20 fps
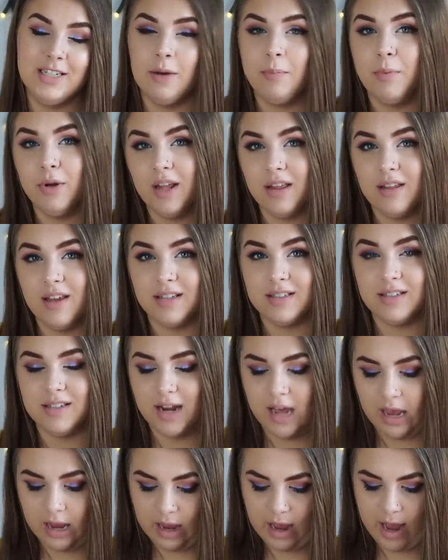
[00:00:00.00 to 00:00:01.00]
I put it in
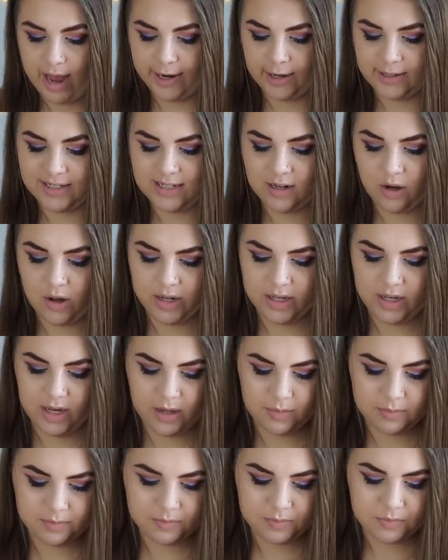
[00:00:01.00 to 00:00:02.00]
yesterday and I didn't like
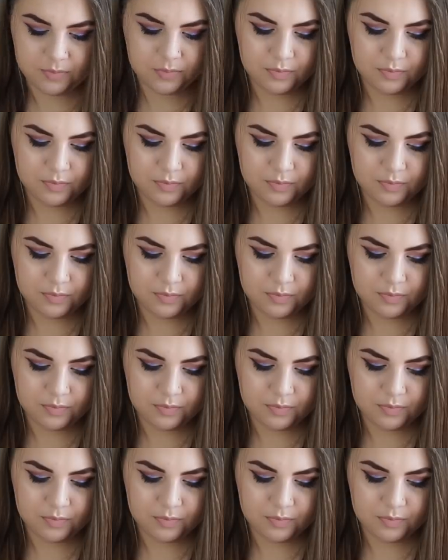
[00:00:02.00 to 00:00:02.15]
it.